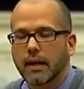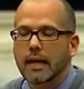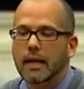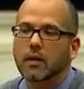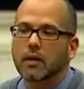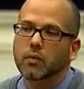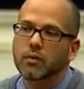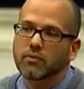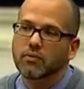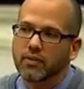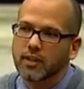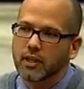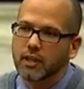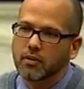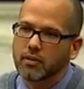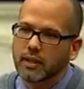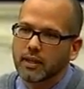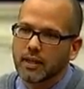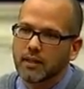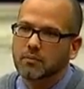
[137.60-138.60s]
And with
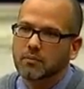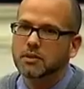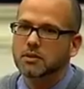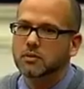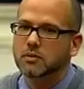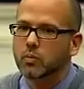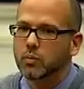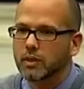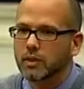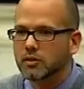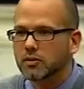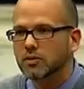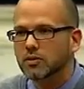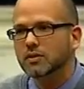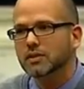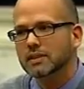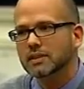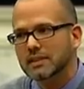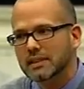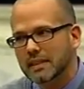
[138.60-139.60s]
video games, we
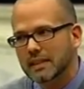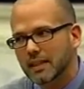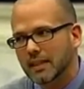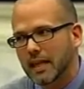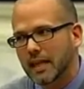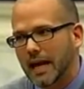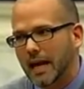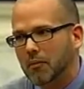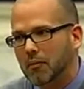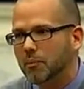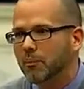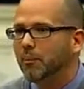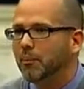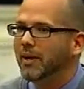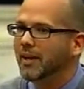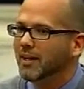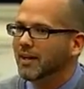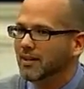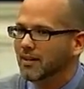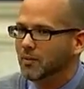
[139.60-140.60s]
do see that.
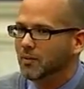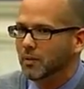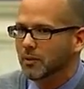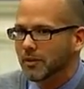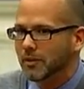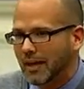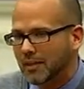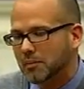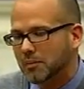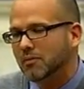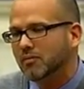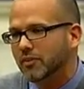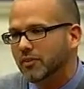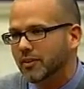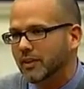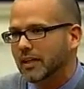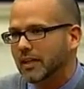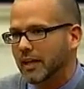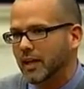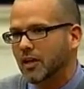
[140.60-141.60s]
But we have to be
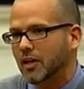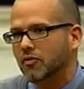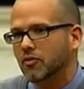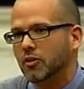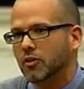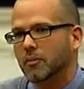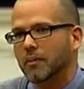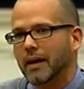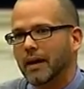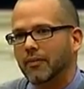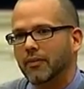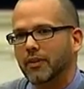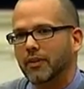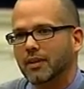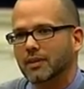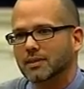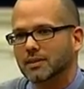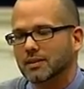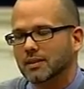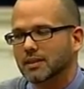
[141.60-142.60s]
very careful about
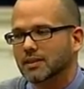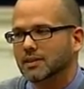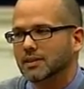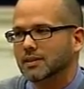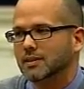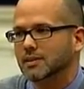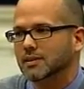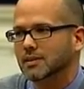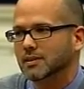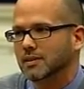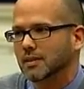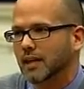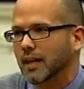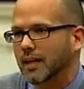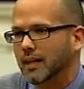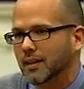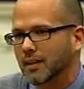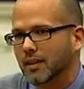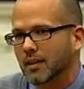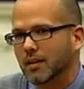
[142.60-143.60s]
this. And this is,
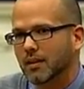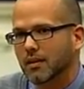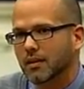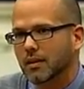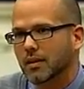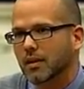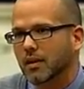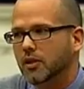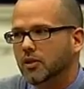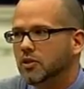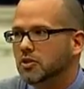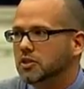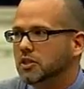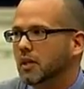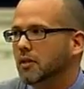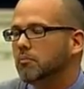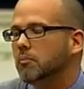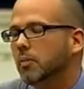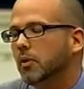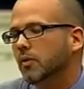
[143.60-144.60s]
I think,
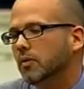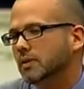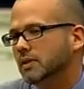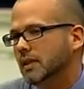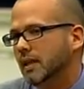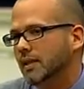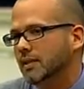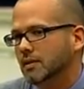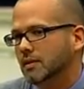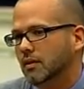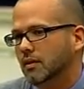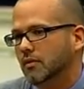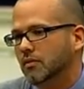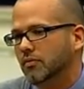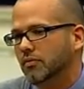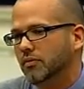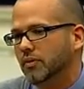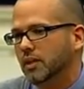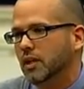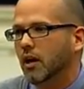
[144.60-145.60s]
usually on both sides
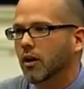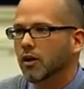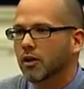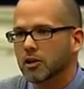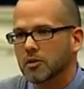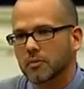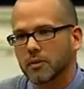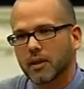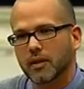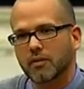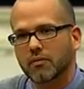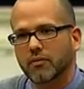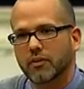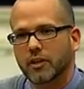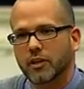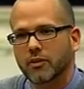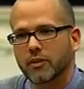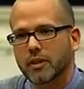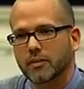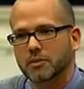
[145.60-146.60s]
of the argument on the
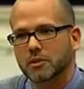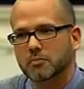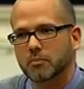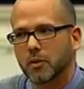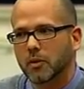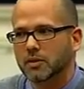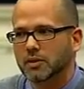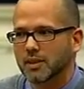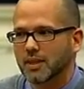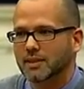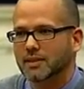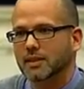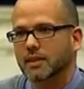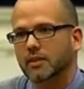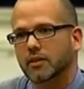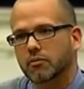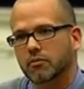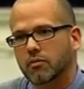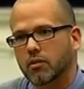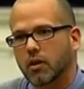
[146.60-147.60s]
video games, that both sides
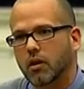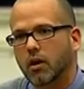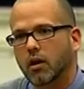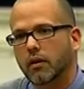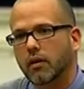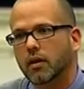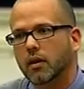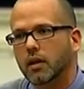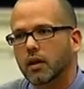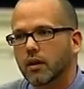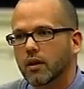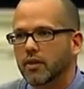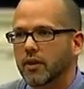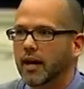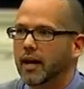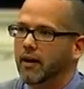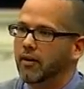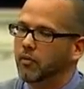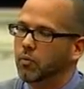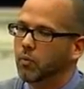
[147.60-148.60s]
get it wrong.
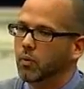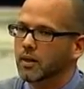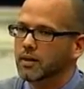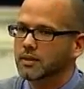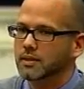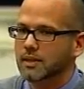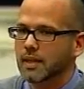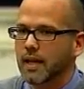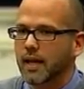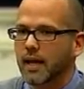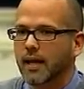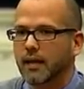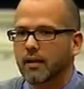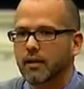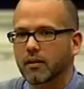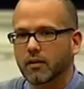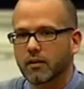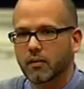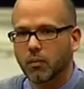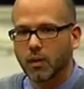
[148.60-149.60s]
That one
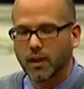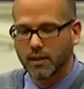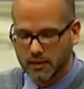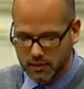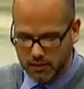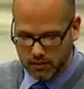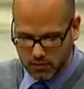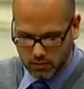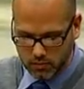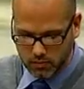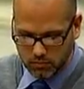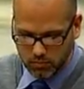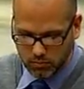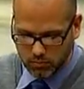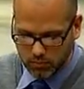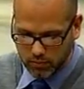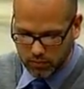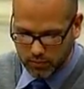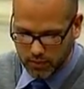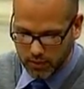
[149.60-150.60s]
side wants
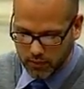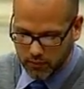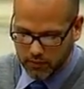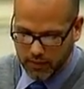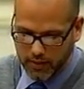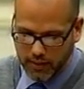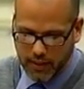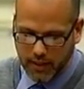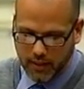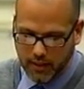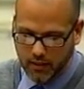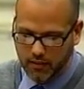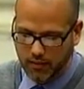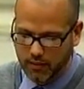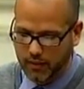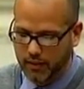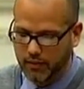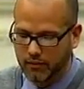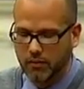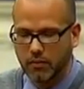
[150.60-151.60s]
to note that
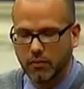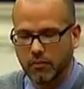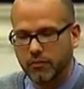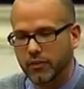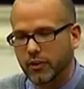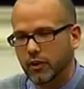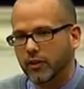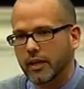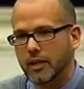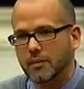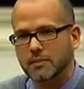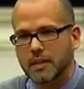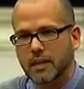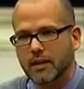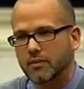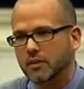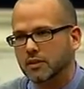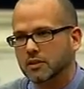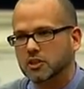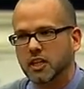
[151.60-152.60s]
like video games
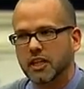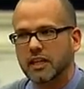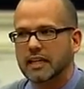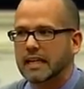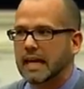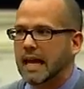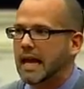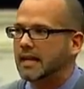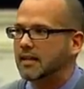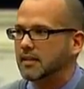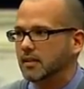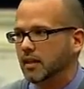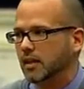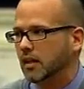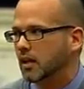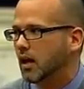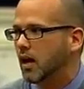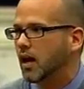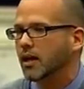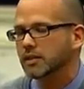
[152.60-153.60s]
have this
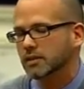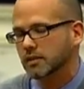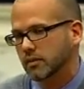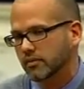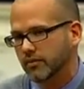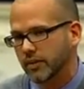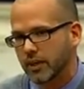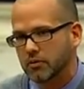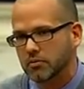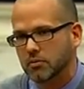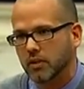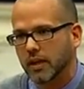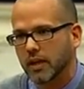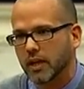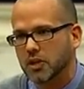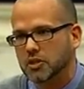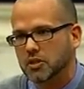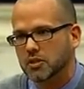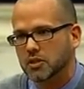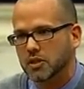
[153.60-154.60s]
gigantic cause and effect
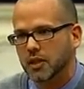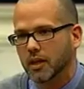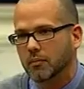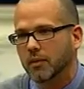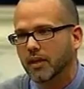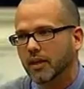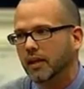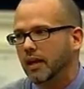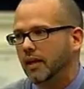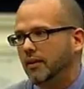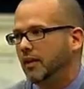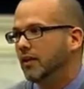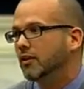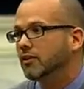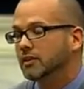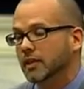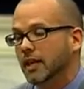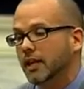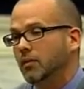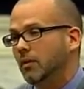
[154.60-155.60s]
relationship. And the
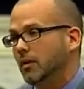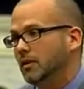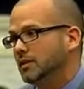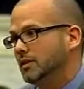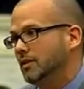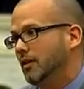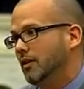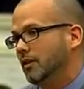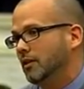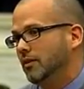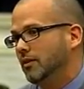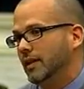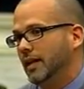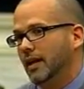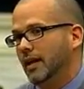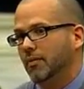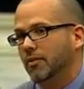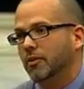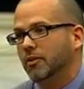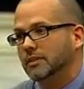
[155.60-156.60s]
other side wants to argue
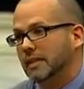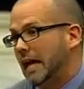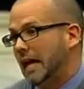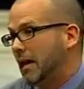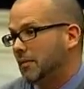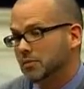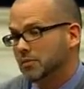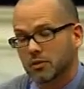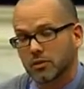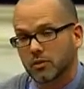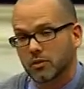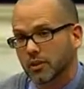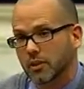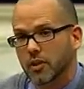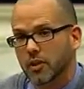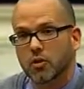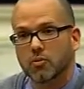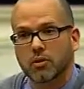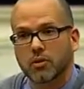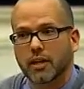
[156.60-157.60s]
that there's absolutely
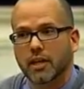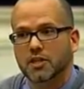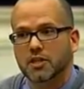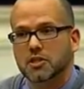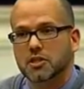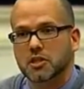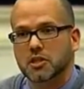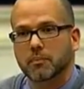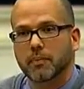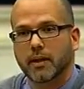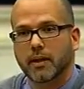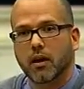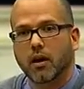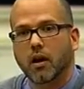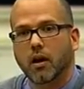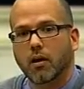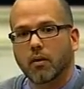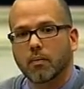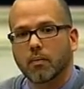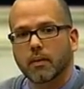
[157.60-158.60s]
no relationship at
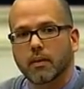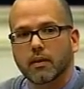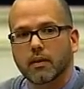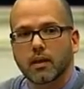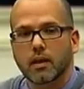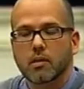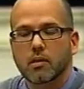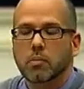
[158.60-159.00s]
all.